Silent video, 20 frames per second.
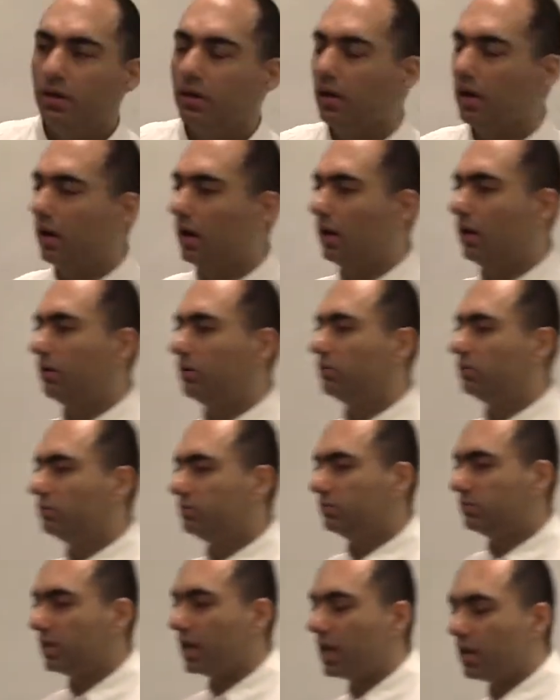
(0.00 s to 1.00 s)

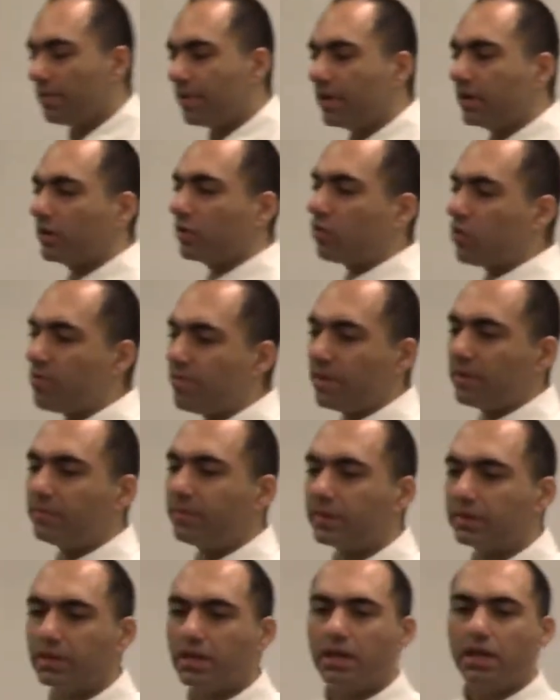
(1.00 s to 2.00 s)
not about agreement,
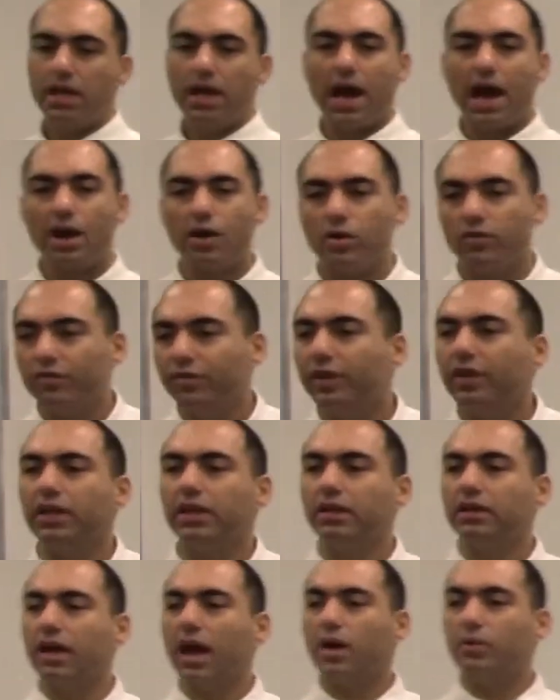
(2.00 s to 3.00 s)
but how are you
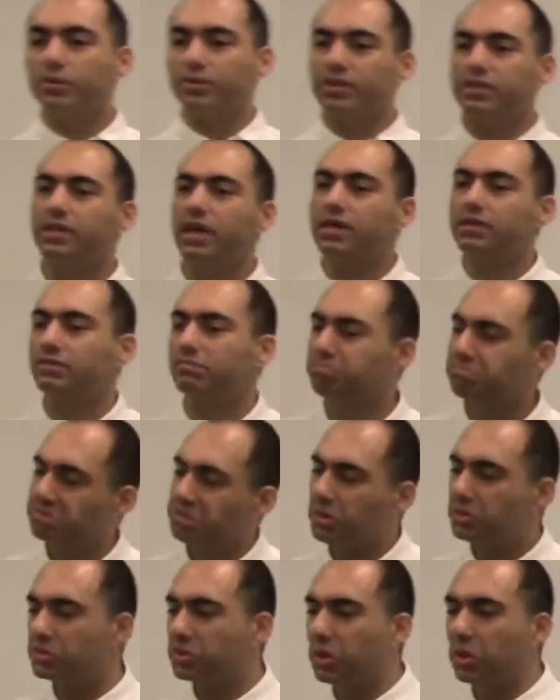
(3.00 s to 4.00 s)
feeling? How was the test?
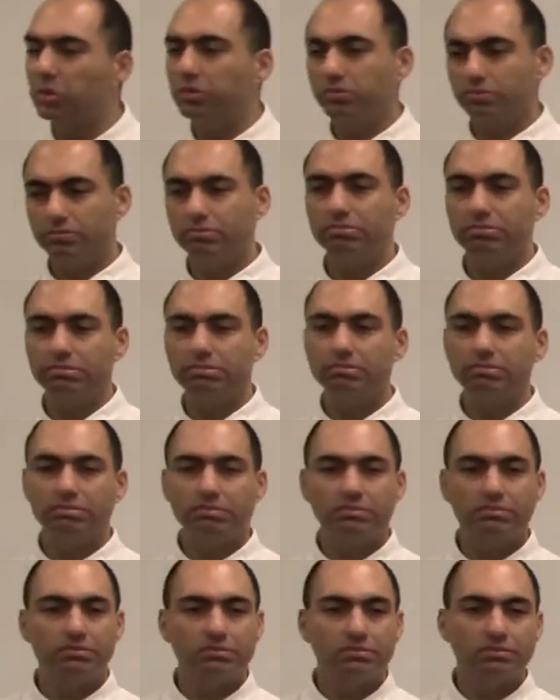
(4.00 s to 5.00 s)
So-so.
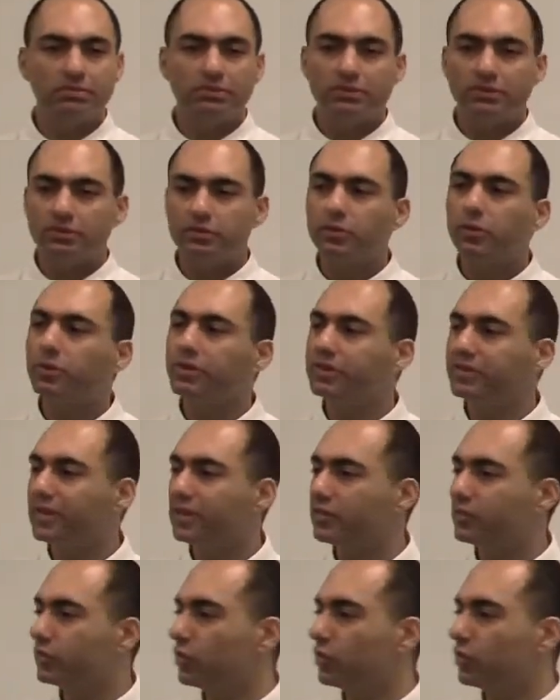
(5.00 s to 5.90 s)
So when you say